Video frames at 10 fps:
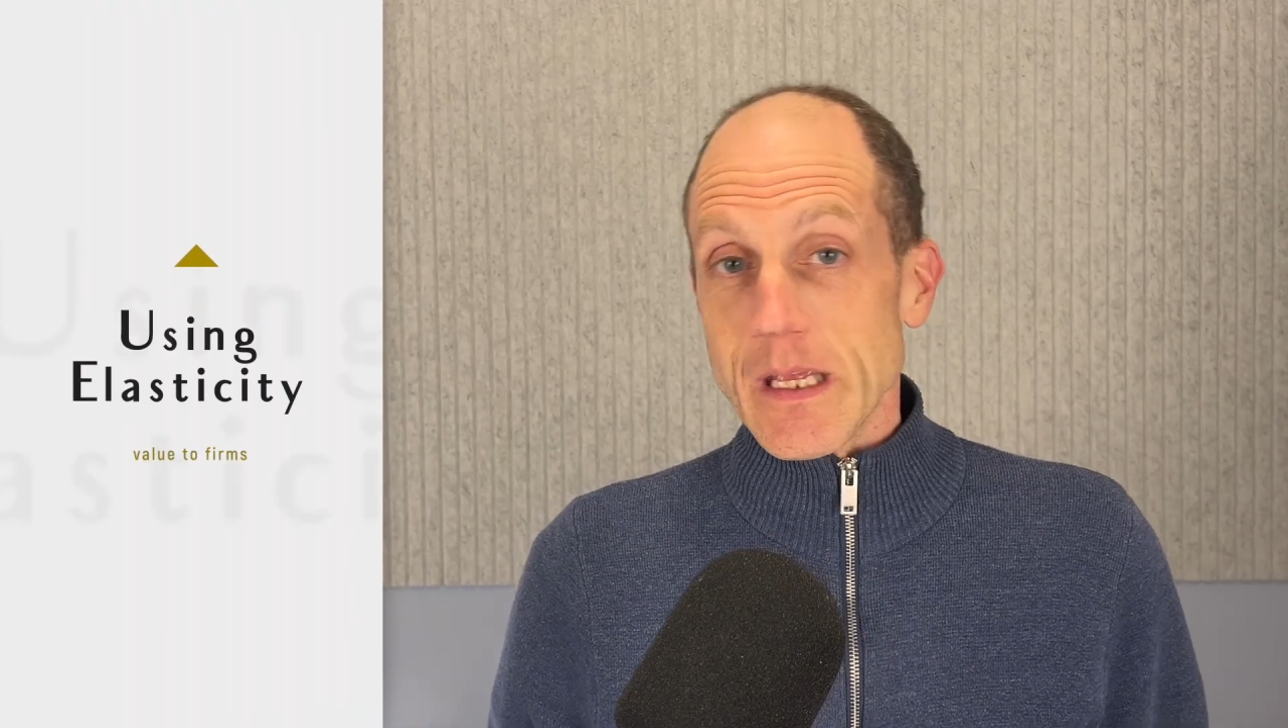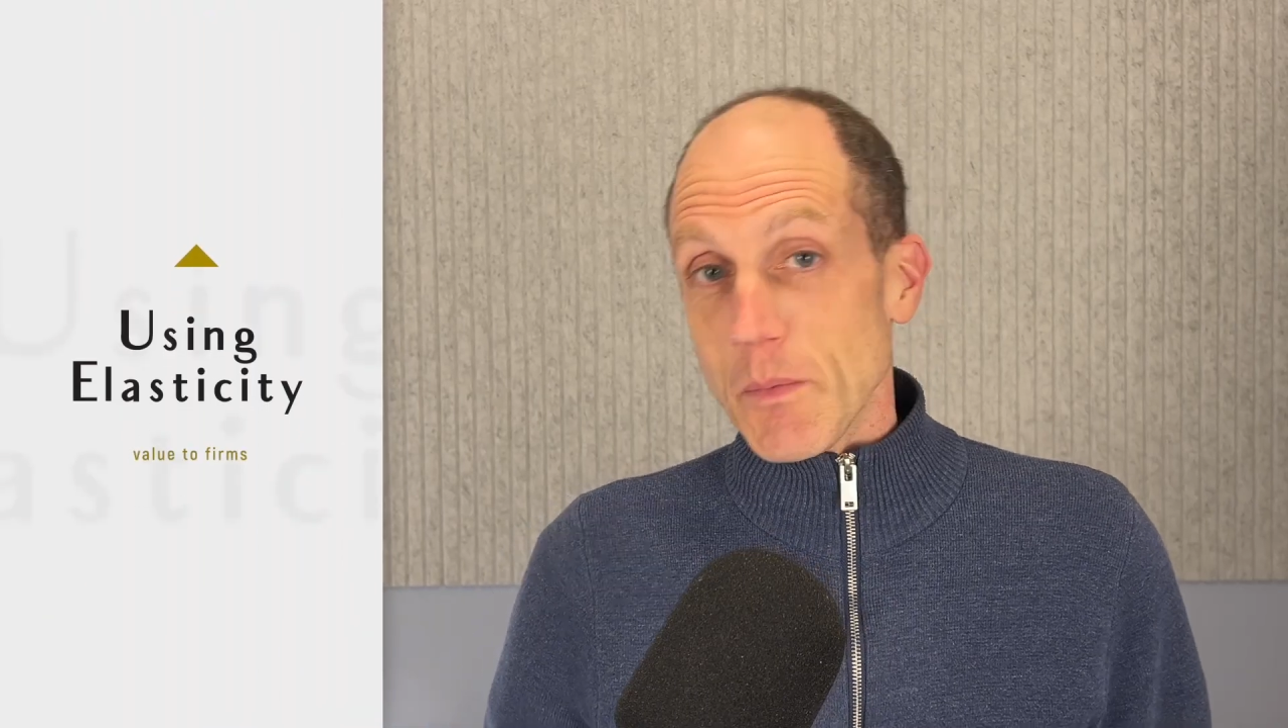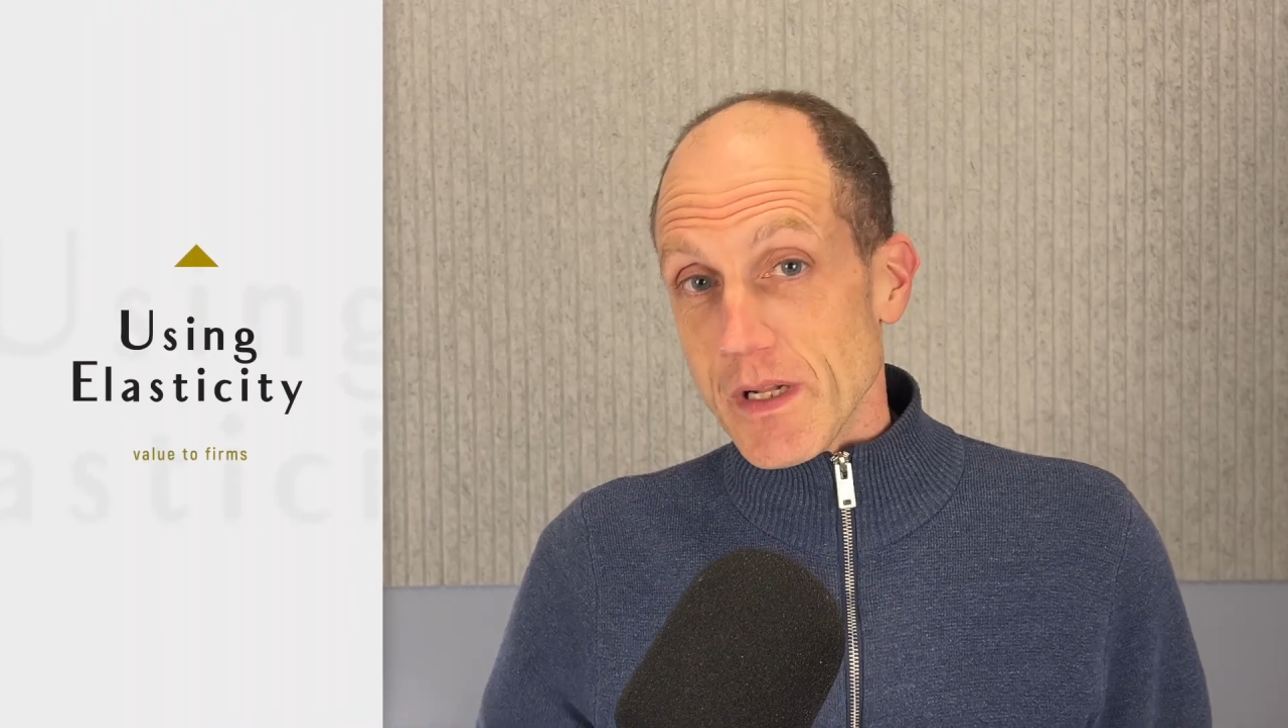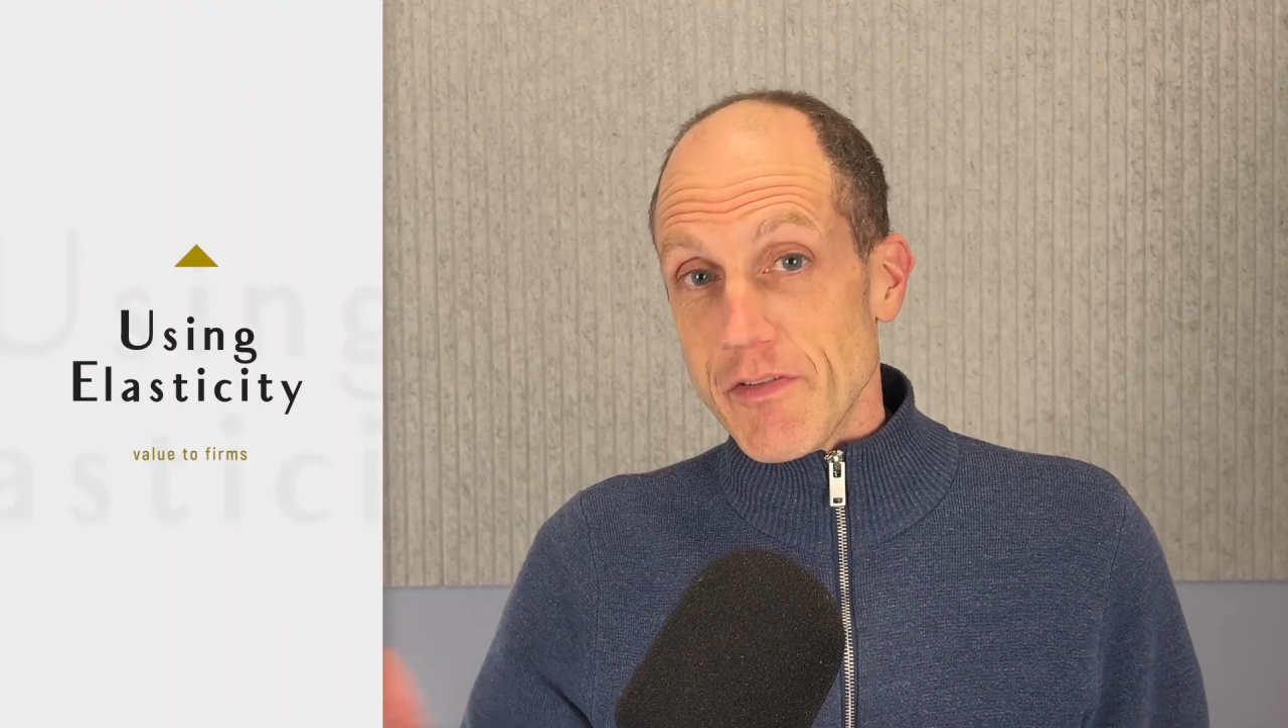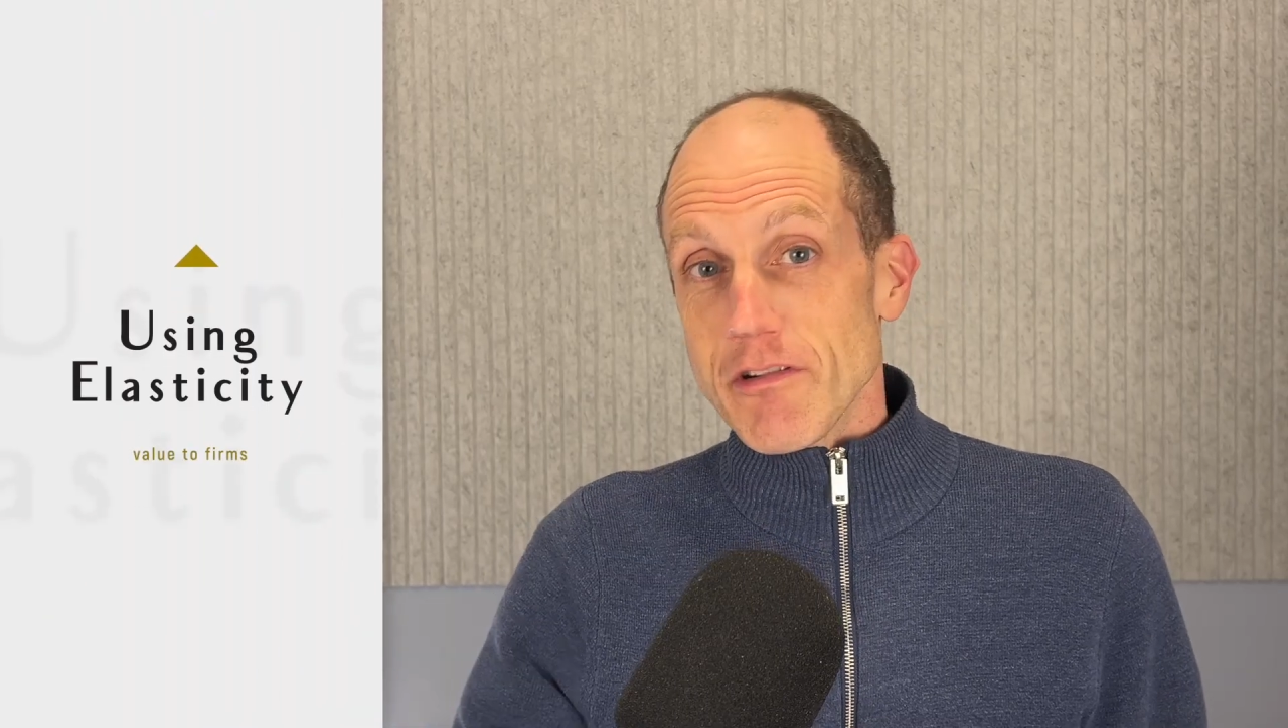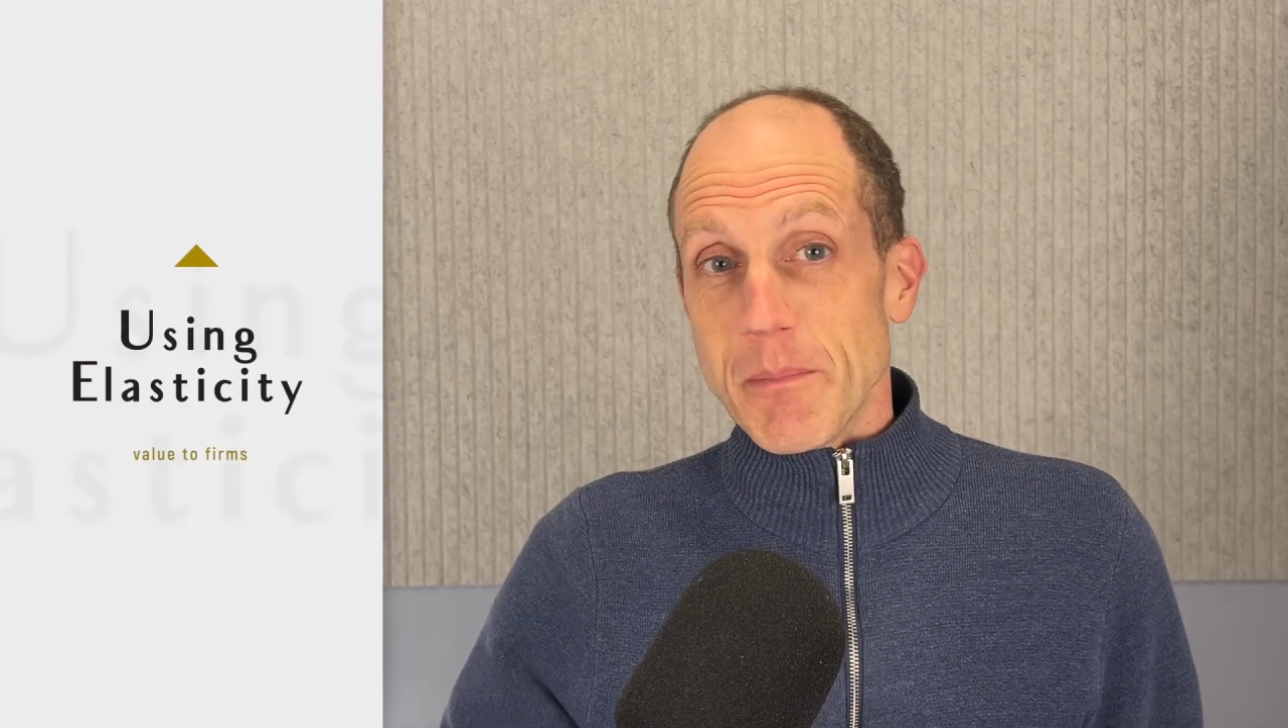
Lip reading: Well, if you're a